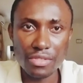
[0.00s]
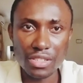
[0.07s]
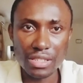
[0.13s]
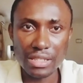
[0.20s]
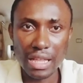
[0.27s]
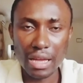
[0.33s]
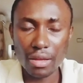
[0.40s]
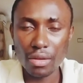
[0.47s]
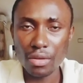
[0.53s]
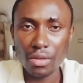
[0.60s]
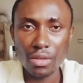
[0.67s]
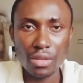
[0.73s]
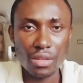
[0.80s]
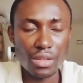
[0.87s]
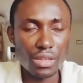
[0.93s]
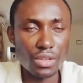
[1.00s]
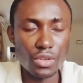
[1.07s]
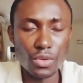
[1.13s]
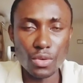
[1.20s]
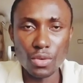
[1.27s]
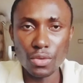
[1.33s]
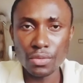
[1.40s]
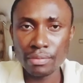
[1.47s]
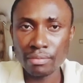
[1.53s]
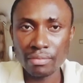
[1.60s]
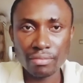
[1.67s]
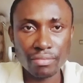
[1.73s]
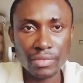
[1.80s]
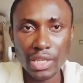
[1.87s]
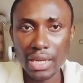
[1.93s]
She's like, you know,
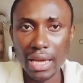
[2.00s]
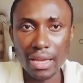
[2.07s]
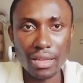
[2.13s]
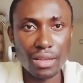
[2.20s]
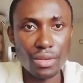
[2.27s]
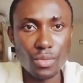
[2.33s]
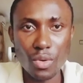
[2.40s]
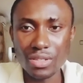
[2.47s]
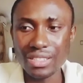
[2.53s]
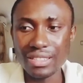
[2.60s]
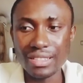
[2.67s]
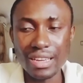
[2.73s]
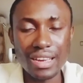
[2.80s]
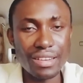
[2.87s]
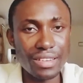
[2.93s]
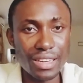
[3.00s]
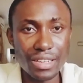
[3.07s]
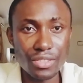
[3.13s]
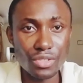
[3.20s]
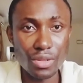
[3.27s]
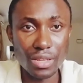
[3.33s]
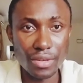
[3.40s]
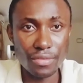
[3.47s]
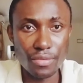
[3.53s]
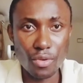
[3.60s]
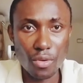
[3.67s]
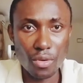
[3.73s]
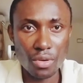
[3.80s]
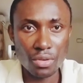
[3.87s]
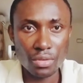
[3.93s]
like what is there again to live
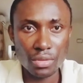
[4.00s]
for?